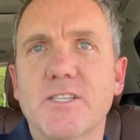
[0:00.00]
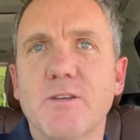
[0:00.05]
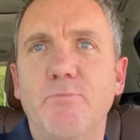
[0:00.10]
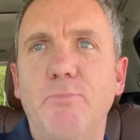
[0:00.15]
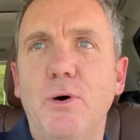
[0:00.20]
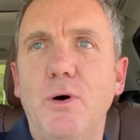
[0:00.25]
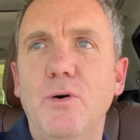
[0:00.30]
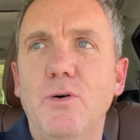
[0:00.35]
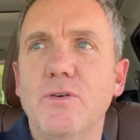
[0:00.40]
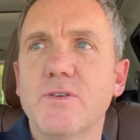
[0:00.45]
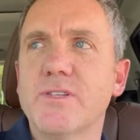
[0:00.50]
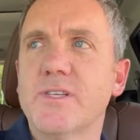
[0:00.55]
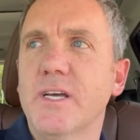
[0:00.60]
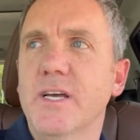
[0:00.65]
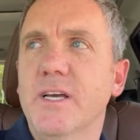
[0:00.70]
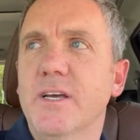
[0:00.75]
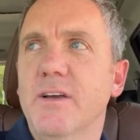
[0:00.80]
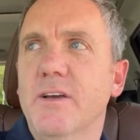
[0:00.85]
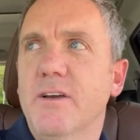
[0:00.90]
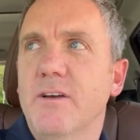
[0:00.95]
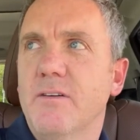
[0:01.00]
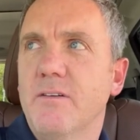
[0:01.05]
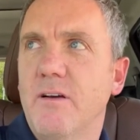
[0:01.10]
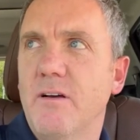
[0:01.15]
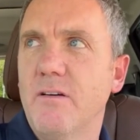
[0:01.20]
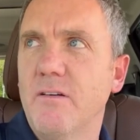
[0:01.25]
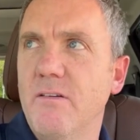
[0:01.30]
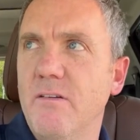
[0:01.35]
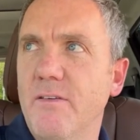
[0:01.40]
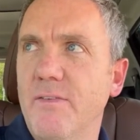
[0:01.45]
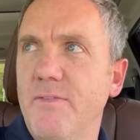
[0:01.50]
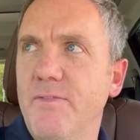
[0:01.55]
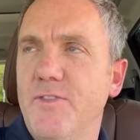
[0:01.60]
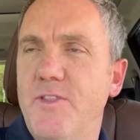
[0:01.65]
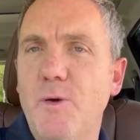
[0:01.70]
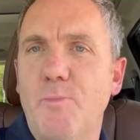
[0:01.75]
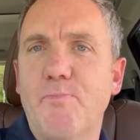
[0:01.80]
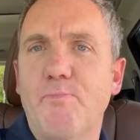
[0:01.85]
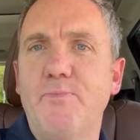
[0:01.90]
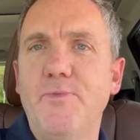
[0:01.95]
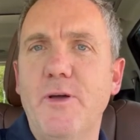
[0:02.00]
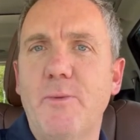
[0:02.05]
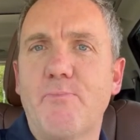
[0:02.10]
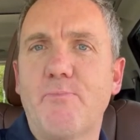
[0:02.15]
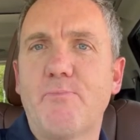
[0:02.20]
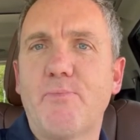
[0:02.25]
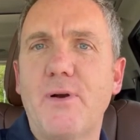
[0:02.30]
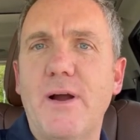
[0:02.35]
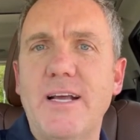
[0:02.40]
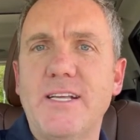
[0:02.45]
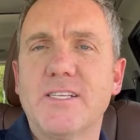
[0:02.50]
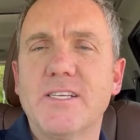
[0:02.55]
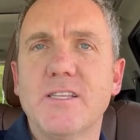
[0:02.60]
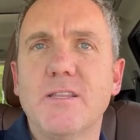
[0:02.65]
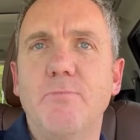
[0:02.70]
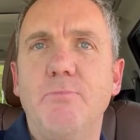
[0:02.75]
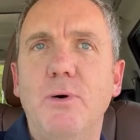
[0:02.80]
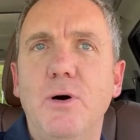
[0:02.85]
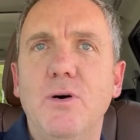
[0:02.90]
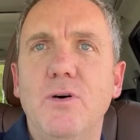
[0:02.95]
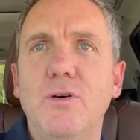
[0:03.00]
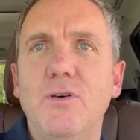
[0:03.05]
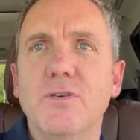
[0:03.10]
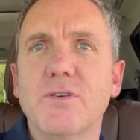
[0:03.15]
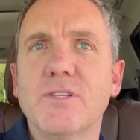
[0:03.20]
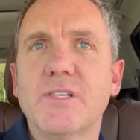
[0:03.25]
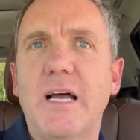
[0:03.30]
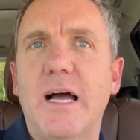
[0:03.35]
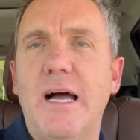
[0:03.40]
bowls, the price of the bowls,